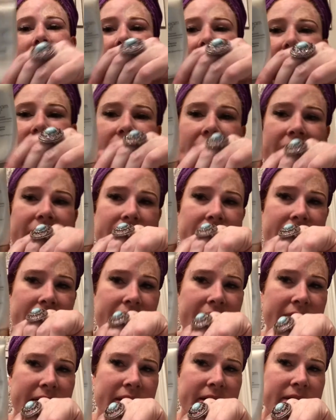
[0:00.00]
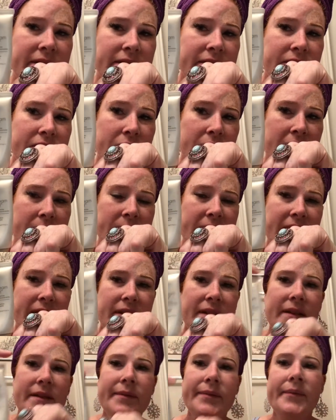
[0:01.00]
this Jane Iredale Dream
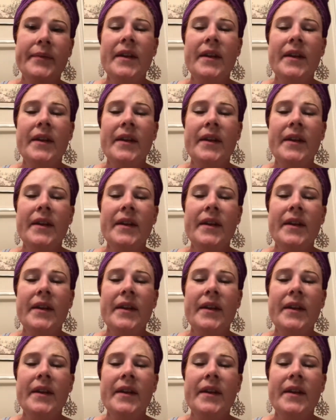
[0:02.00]
Tint.